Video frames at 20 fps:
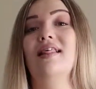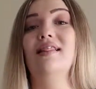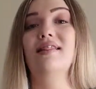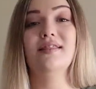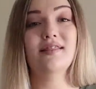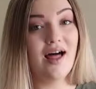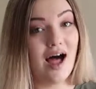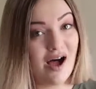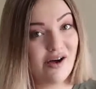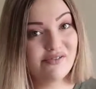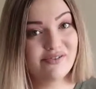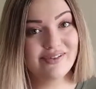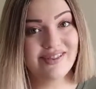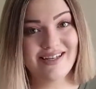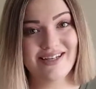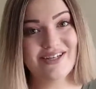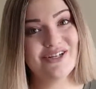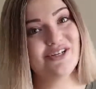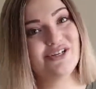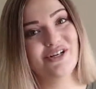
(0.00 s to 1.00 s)
love
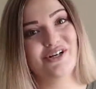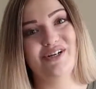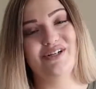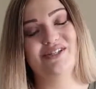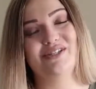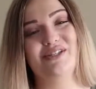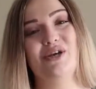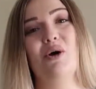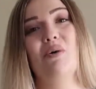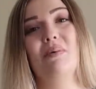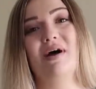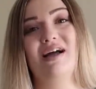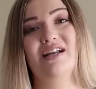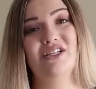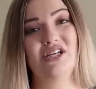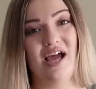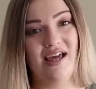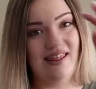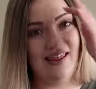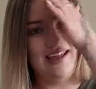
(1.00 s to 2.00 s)
these shirts so
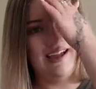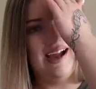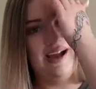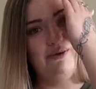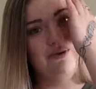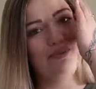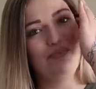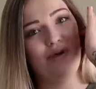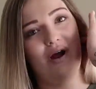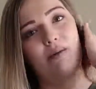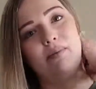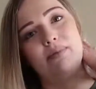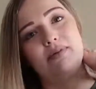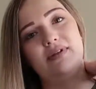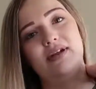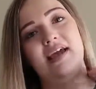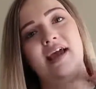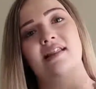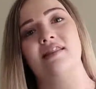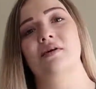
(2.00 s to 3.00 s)
much. I think I would
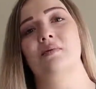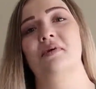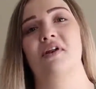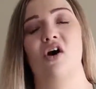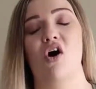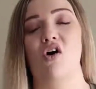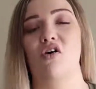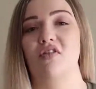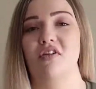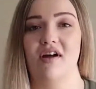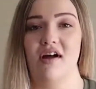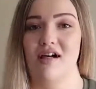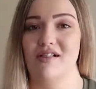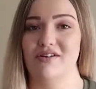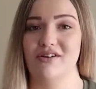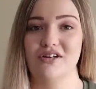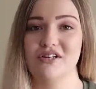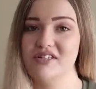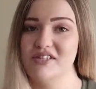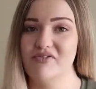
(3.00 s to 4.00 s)
probably get them in all the
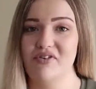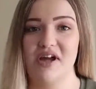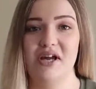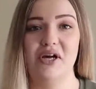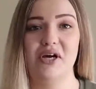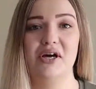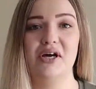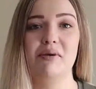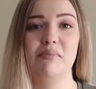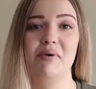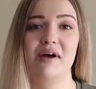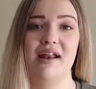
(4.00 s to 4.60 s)
colors if I could,